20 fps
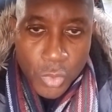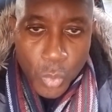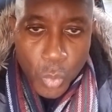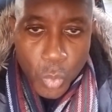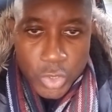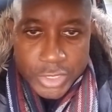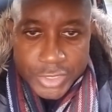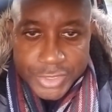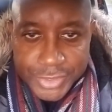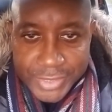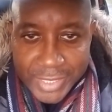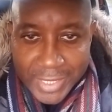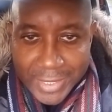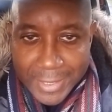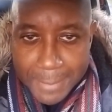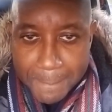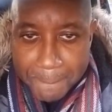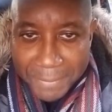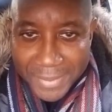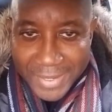What is
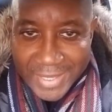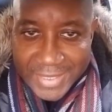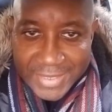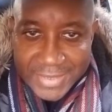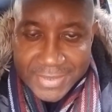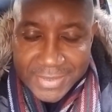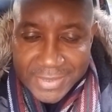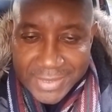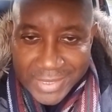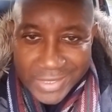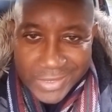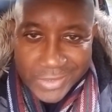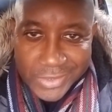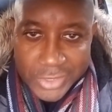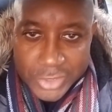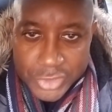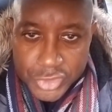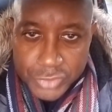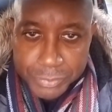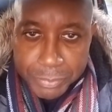taking place in
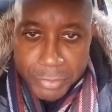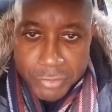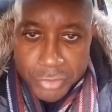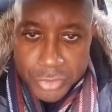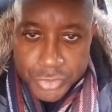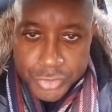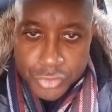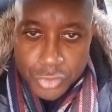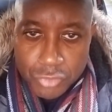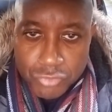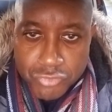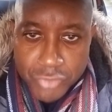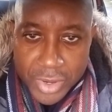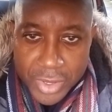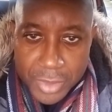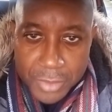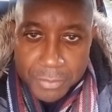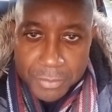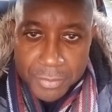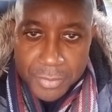the spiritual
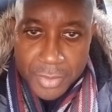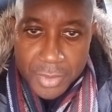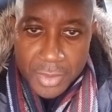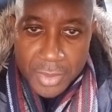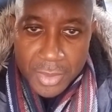realm